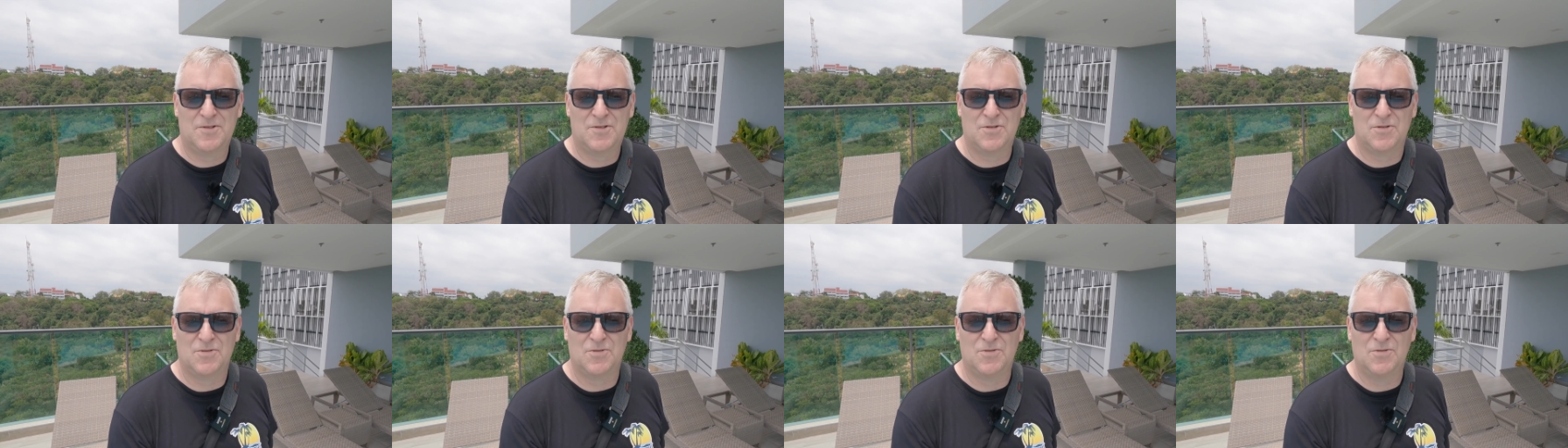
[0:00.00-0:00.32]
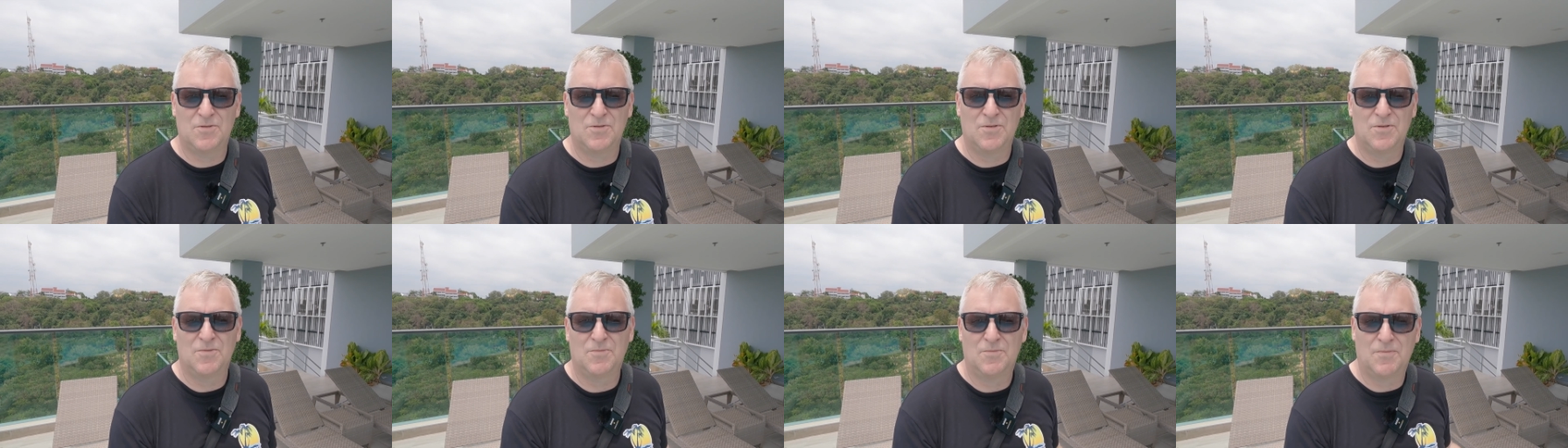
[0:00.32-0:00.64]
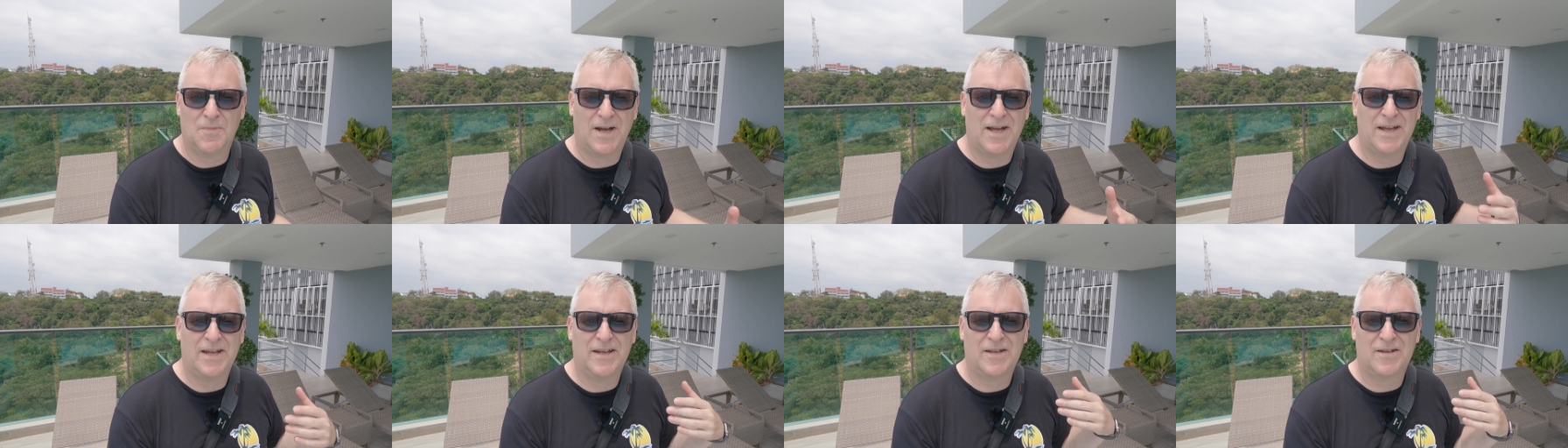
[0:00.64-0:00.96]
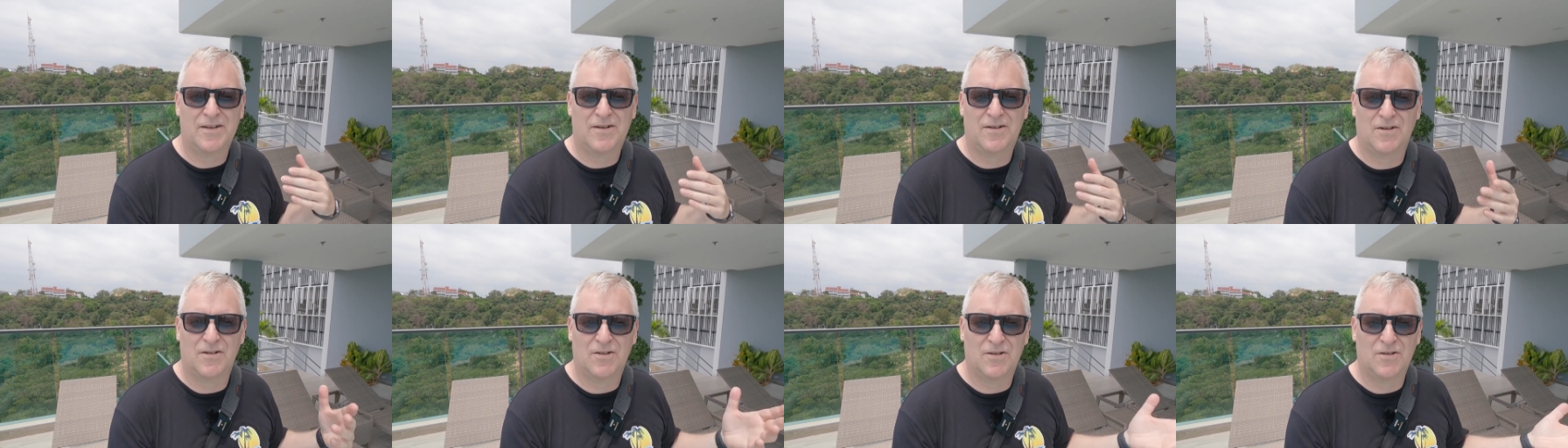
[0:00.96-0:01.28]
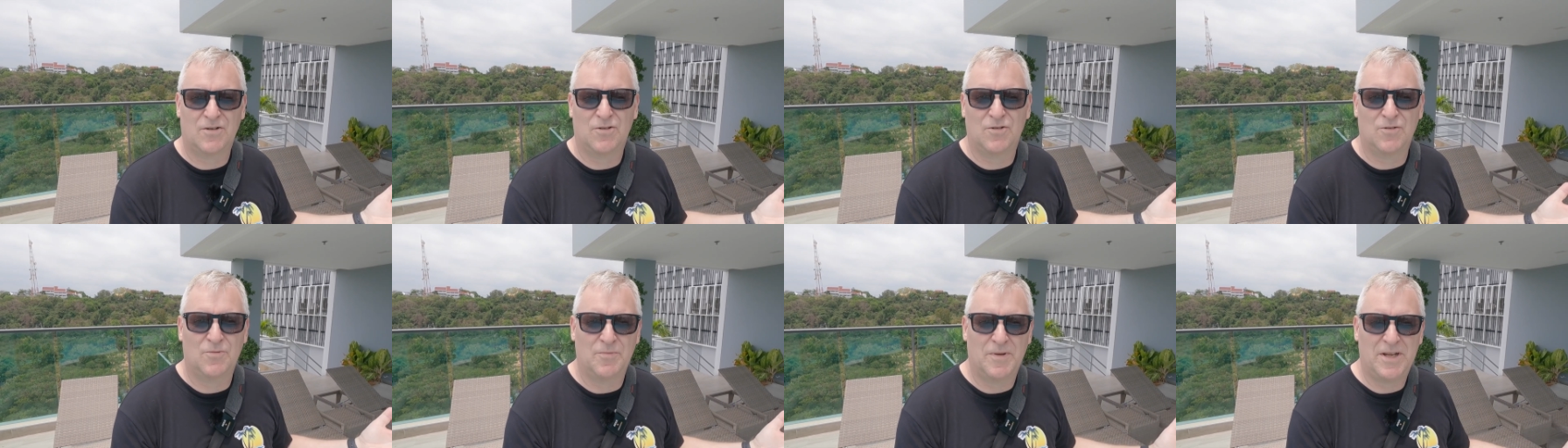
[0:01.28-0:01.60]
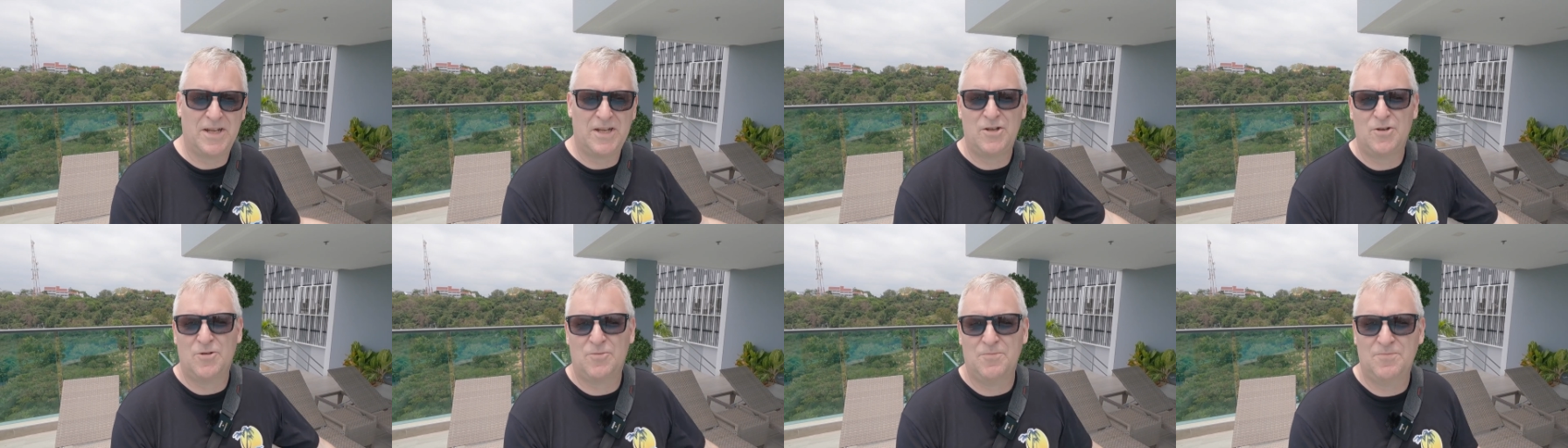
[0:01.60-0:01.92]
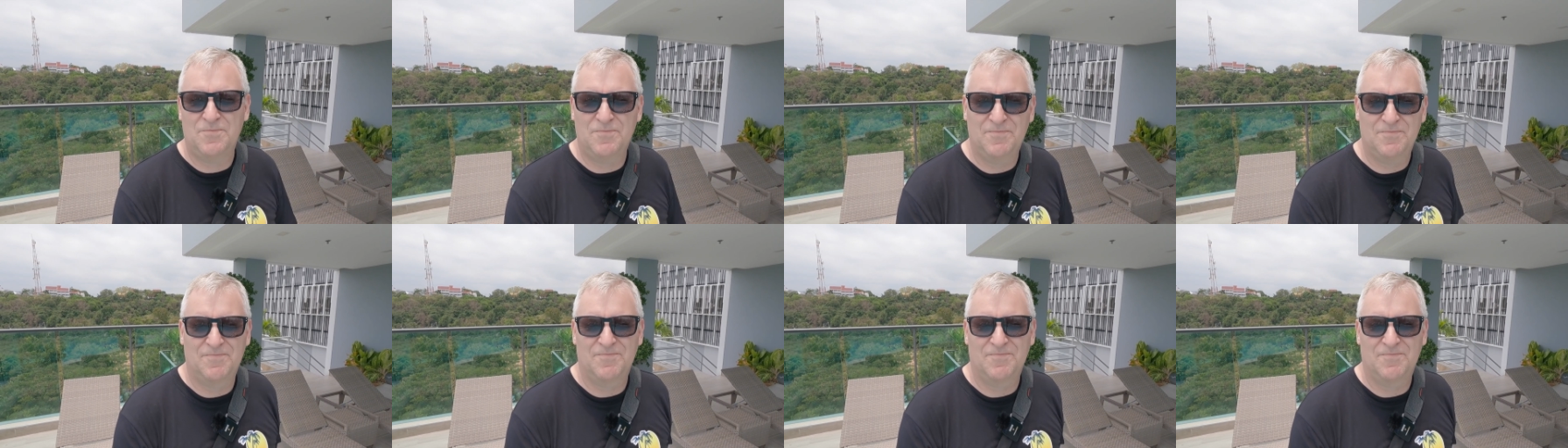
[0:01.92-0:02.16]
to my condominium.